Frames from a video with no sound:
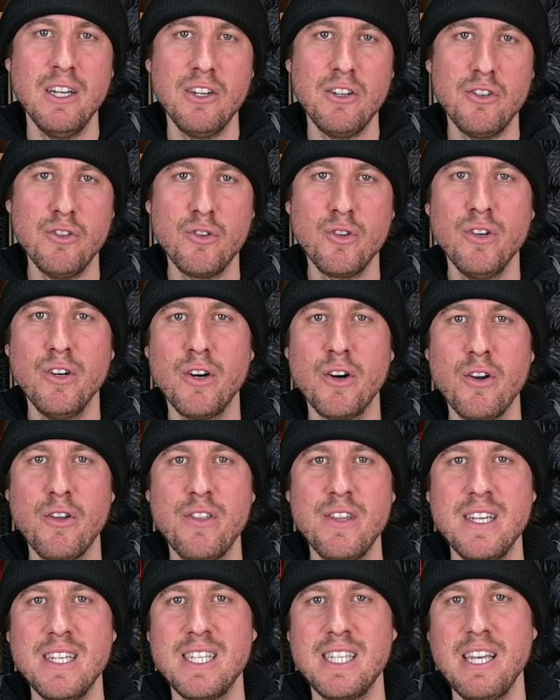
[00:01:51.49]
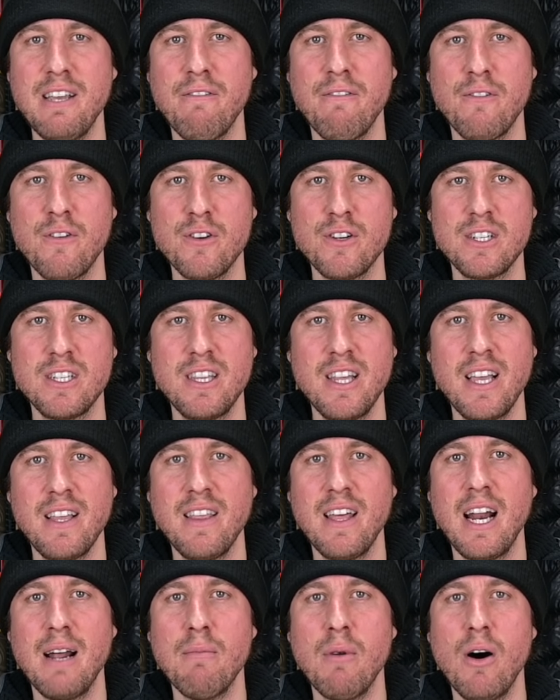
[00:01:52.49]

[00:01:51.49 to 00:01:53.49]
Google Earth is the first thing that I'm